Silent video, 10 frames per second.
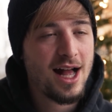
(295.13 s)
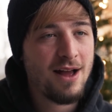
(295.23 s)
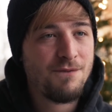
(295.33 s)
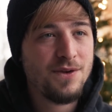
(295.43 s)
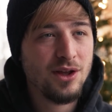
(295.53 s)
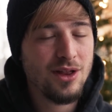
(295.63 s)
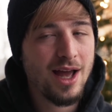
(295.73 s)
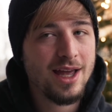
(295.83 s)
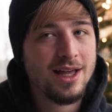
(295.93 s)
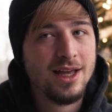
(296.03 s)
I feel
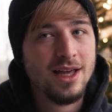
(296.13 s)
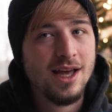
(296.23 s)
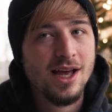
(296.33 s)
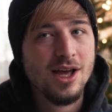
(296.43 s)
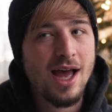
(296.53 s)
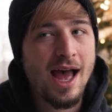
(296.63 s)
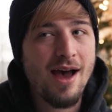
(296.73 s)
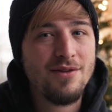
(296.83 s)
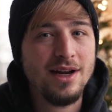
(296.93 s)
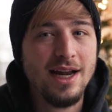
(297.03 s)
like
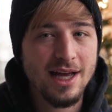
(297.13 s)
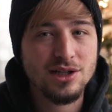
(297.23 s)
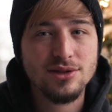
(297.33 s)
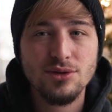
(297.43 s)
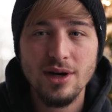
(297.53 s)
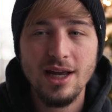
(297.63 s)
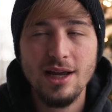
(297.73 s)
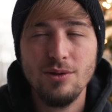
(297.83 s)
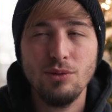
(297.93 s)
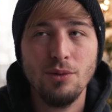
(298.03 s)
having an
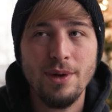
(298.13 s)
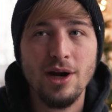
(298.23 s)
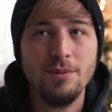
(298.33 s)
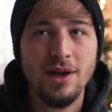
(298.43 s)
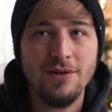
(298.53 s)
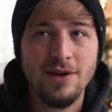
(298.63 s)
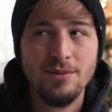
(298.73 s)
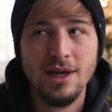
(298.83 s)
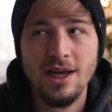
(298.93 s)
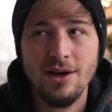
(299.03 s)
X3 will better benefit
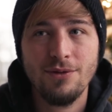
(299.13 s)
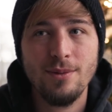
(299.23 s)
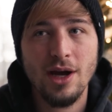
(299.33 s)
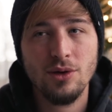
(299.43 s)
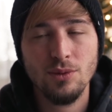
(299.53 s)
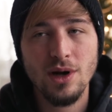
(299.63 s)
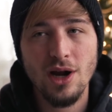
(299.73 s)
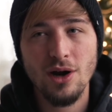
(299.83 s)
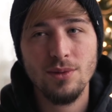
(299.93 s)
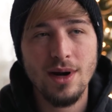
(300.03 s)
me for my
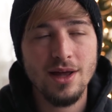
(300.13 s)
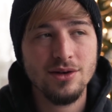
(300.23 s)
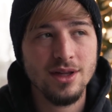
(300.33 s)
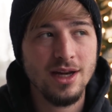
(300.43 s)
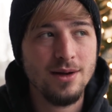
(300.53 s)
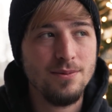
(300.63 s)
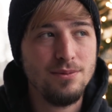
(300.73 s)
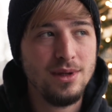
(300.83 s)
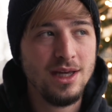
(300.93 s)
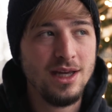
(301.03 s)
career rather
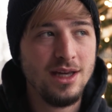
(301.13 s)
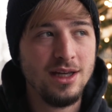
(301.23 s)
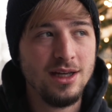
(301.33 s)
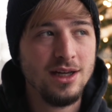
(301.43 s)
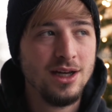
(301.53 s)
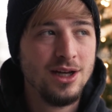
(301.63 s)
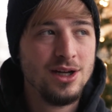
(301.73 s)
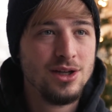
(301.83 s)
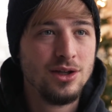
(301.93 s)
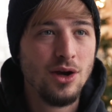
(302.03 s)
than me
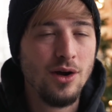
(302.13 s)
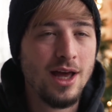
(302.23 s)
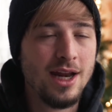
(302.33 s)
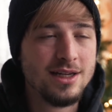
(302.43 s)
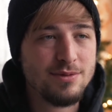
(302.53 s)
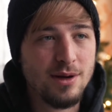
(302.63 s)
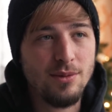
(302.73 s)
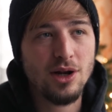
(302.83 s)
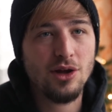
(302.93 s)
going ahead and spending money